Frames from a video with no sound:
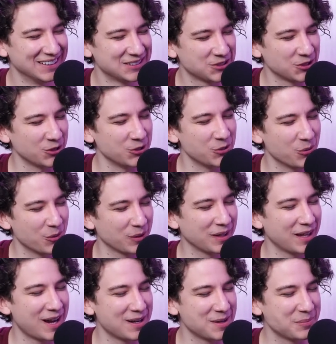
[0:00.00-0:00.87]
so you were
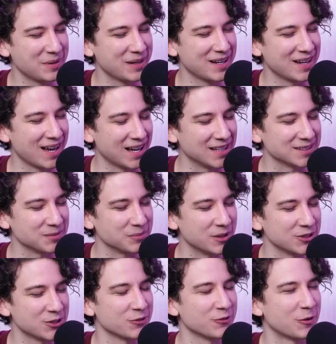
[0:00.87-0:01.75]
allowed to be as
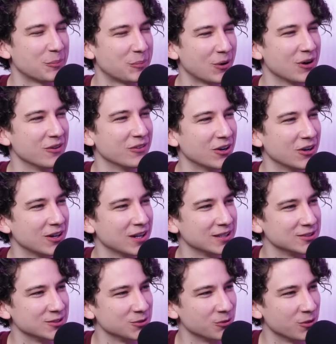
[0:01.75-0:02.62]
much of a pervert
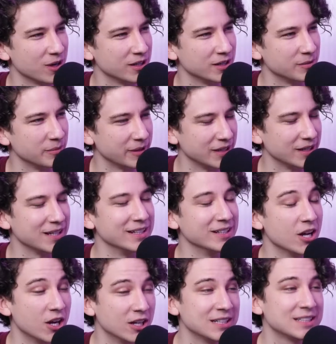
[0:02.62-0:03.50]
as you wanted to be,
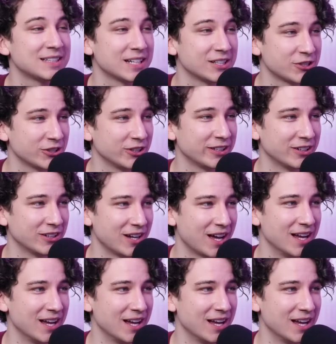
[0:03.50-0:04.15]
unintentionally or